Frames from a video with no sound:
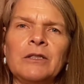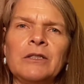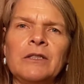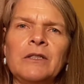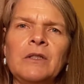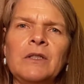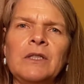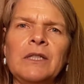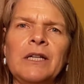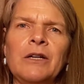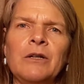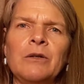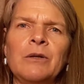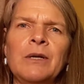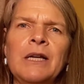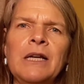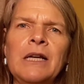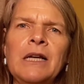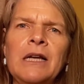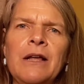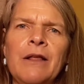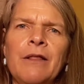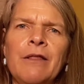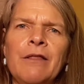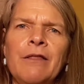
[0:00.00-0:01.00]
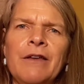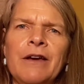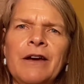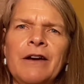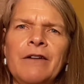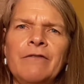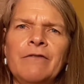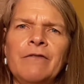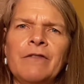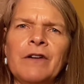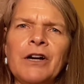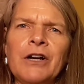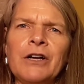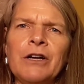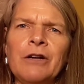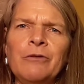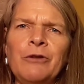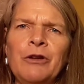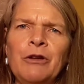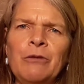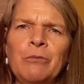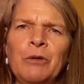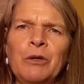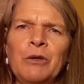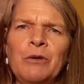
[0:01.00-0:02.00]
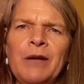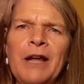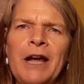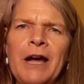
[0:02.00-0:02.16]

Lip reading: And so the Virgo new moon